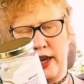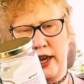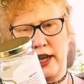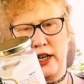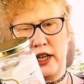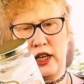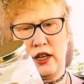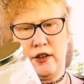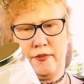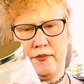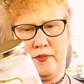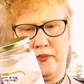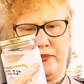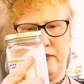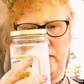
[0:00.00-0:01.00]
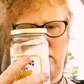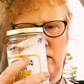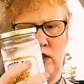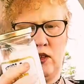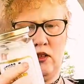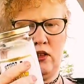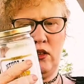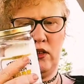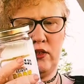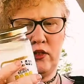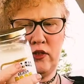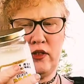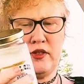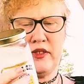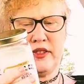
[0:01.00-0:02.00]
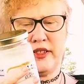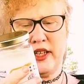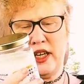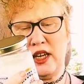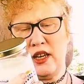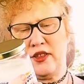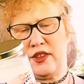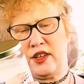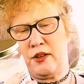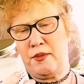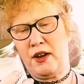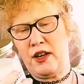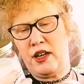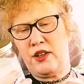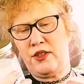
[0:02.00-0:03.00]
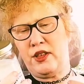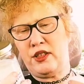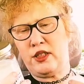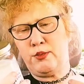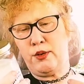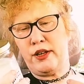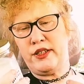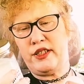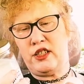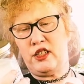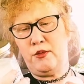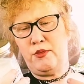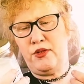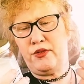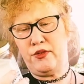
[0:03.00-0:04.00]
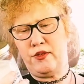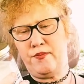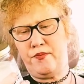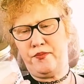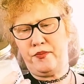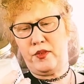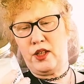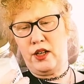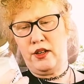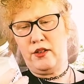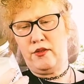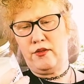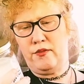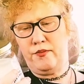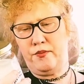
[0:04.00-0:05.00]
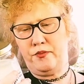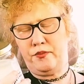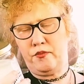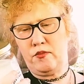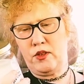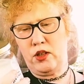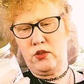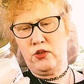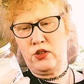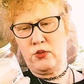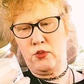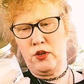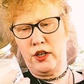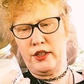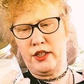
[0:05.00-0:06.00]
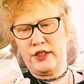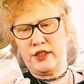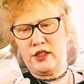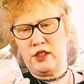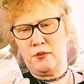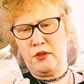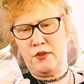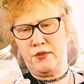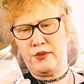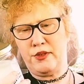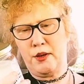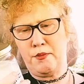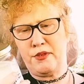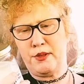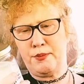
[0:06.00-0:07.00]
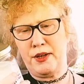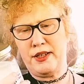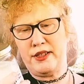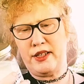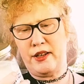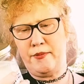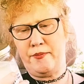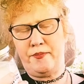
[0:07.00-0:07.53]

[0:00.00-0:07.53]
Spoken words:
80. So it doesn't say anything about anything spicy in it, but I could swear I tasted a little bit of something spicy.